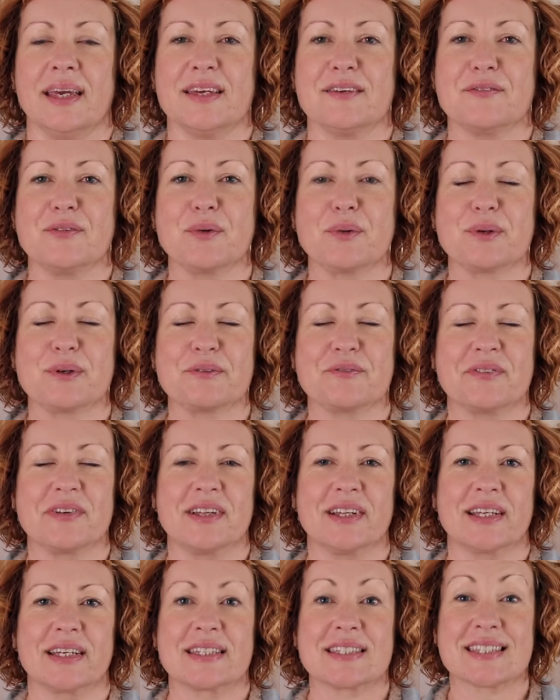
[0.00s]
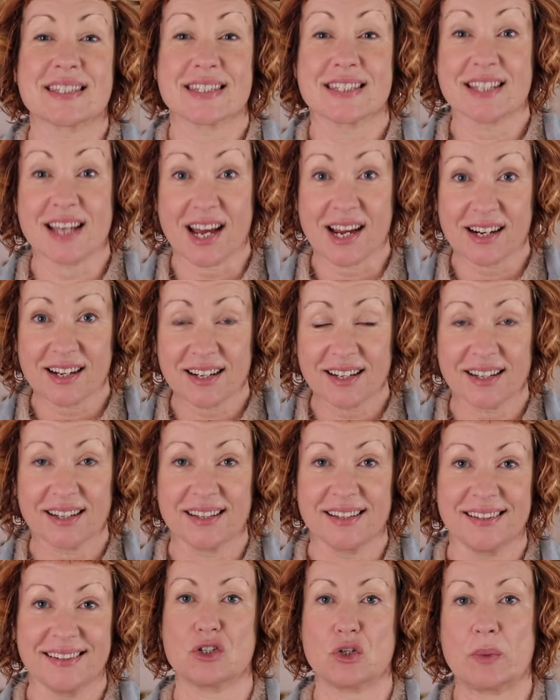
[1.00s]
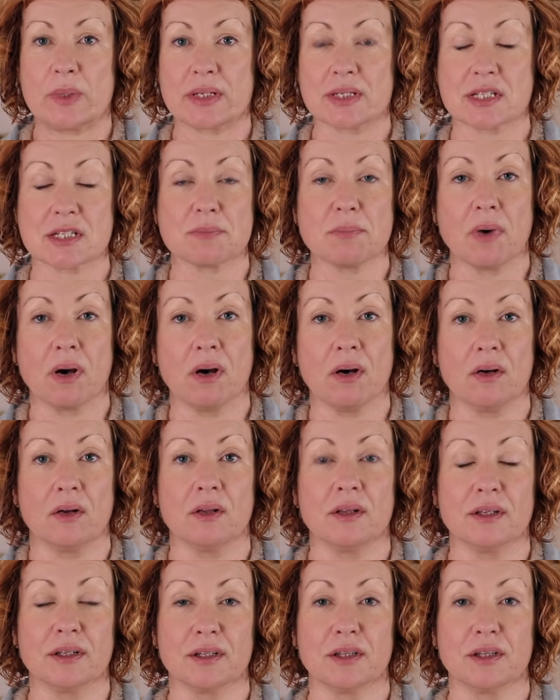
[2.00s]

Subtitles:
If you're feeling stuck doing small,